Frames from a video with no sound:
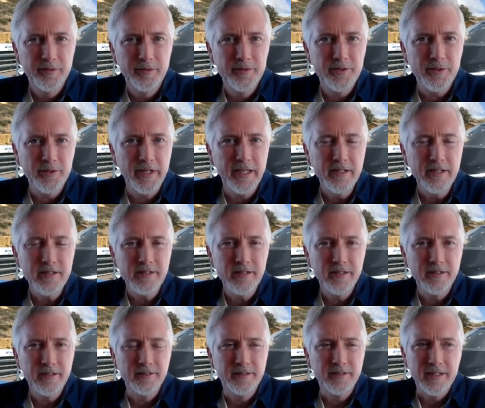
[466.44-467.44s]
So I guess,
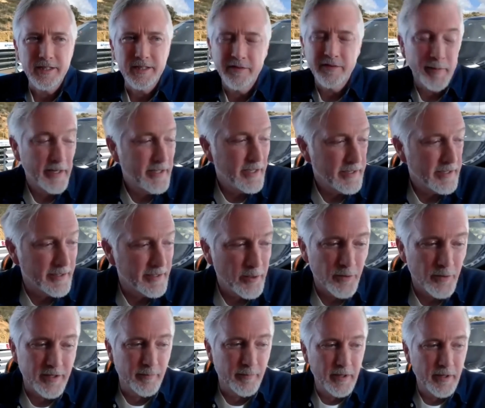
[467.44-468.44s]
as everybody kind of
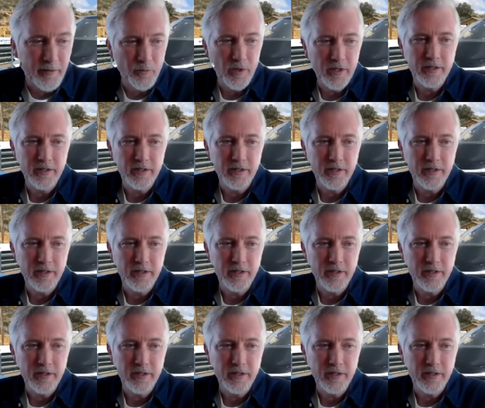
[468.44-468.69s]
knows, I mean,